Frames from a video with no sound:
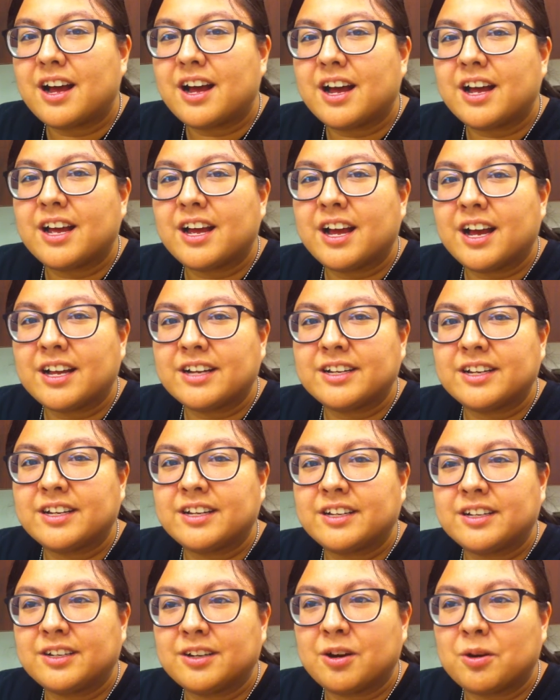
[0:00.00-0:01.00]
I had
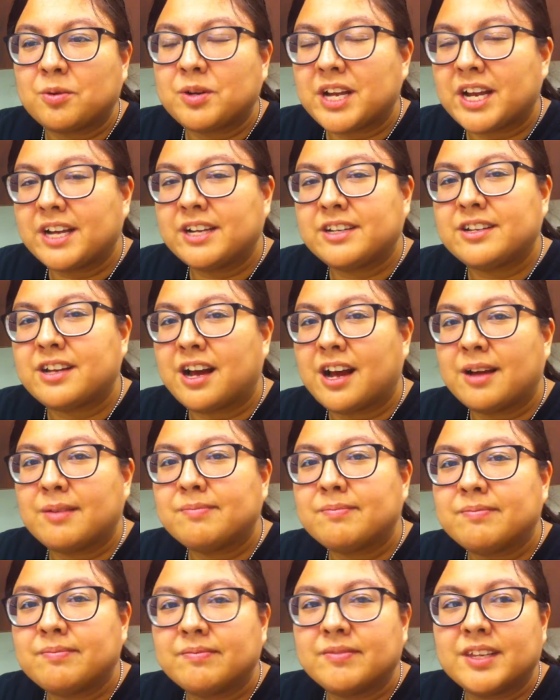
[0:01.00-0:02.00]
a okay
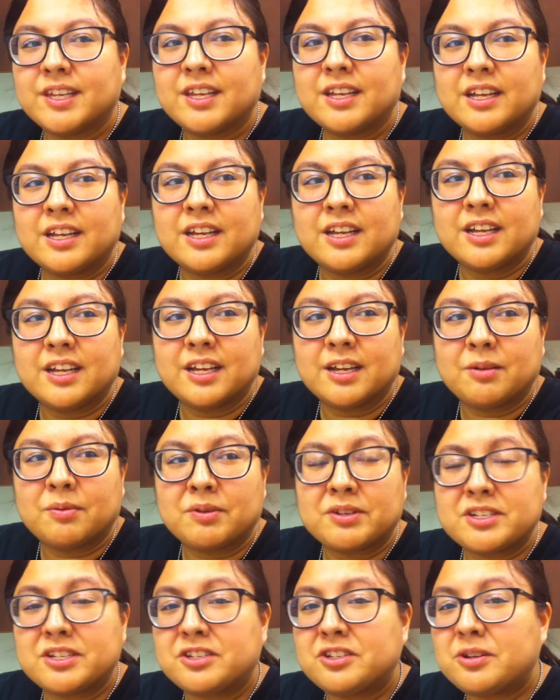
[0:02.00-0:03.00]
time. It
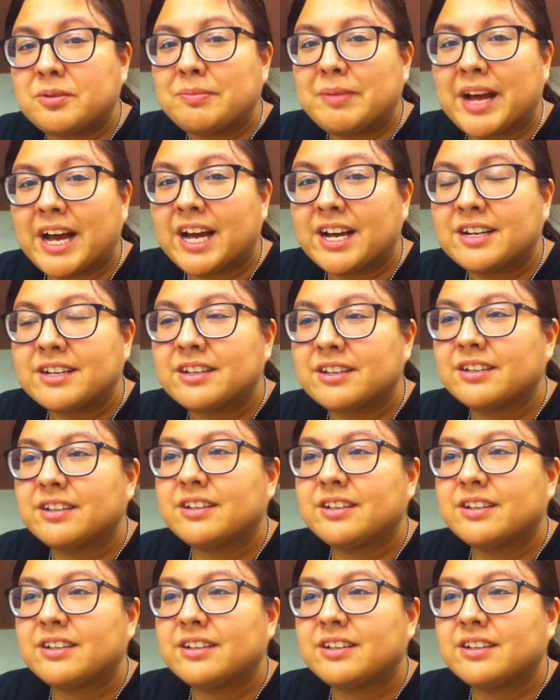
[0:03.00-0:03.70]
wasn't too bad.